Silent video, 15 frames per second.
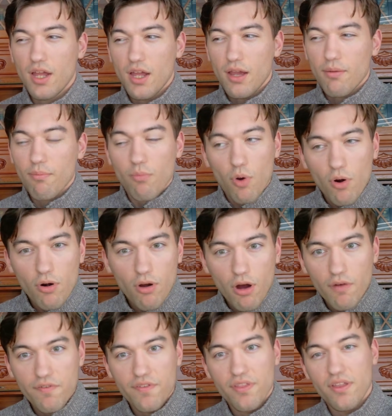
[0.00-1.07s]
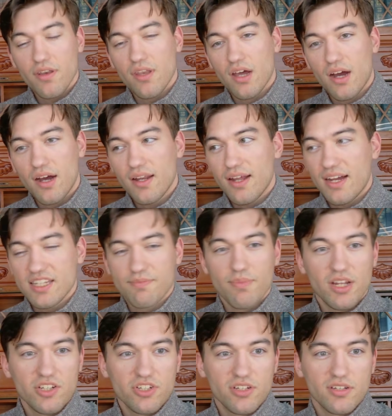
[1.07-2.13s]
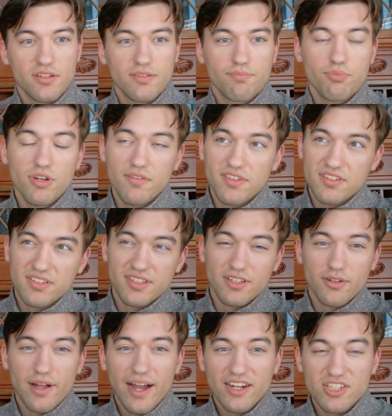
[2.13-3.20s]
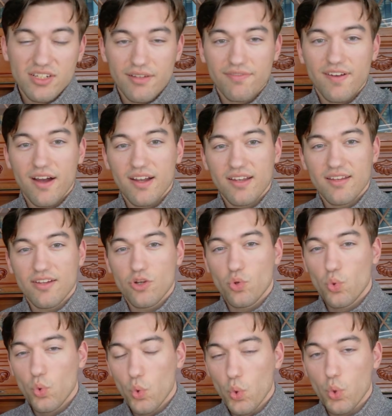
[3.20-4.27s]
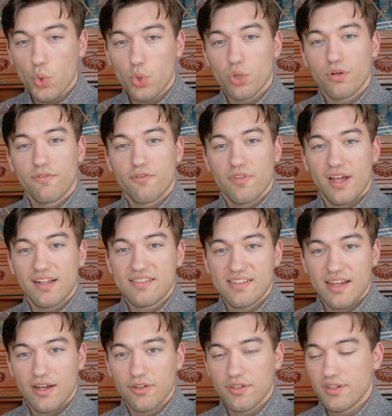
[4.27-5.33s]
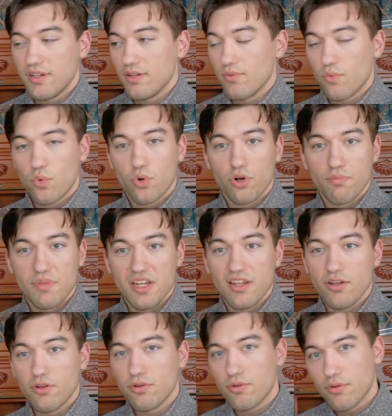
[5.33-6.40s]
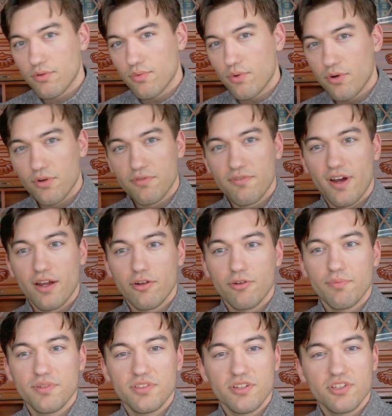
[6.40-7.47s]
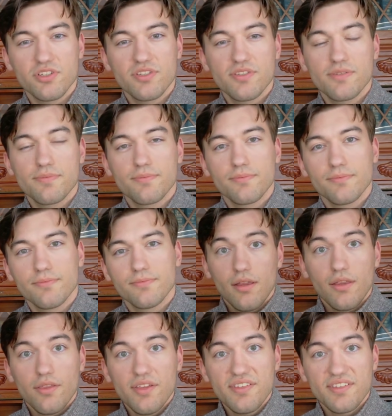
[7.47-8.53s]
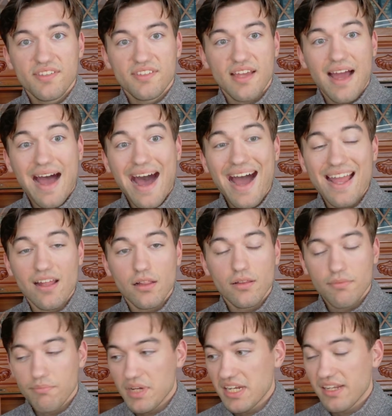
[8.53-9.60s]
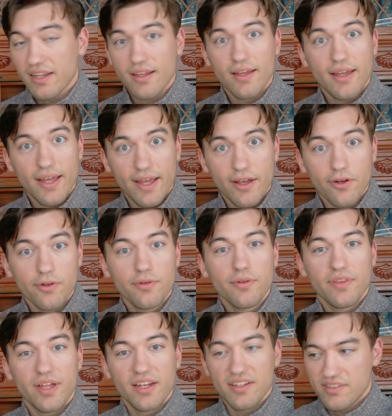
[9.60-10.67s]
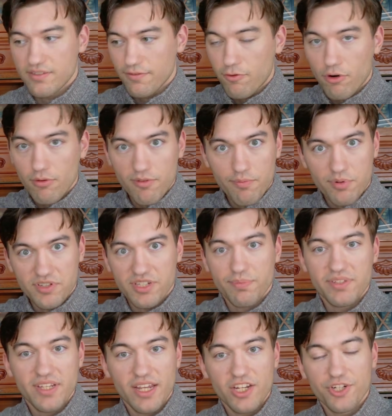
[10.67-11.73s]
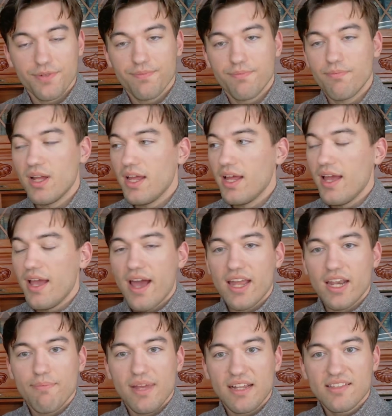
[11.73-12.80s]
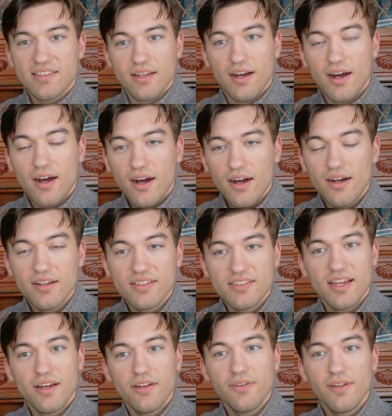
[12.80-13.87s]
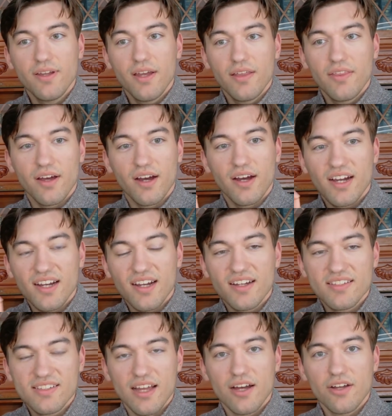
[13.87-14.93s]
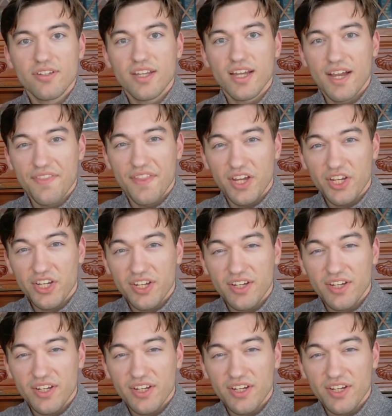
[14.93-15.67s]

More often than not, as mentioned previously, you'll actually find for that sound in word medial or word final positions. This is hail, meaning hail, that is the form of precipitation, and it makes the h sound, the h sound, and the h